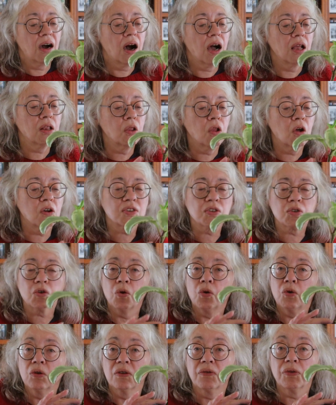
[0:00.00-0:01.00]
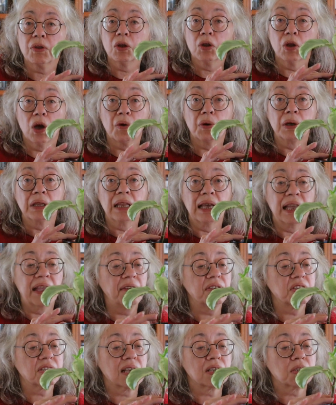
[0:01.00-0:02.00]
I lost all of the lower
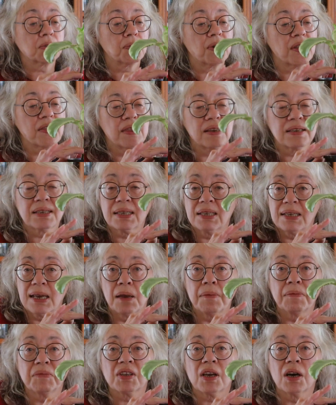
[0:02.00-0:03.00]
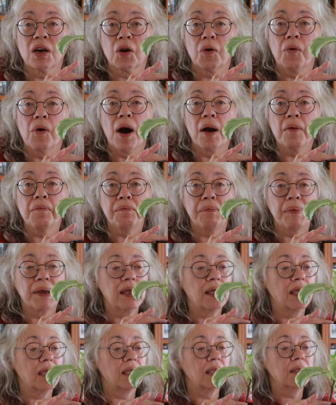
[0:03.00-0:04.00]
leaves, that's why the stems are quite
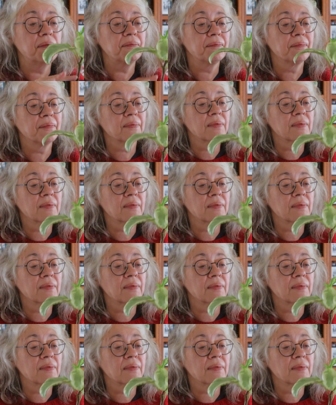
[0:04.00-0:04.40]
bare.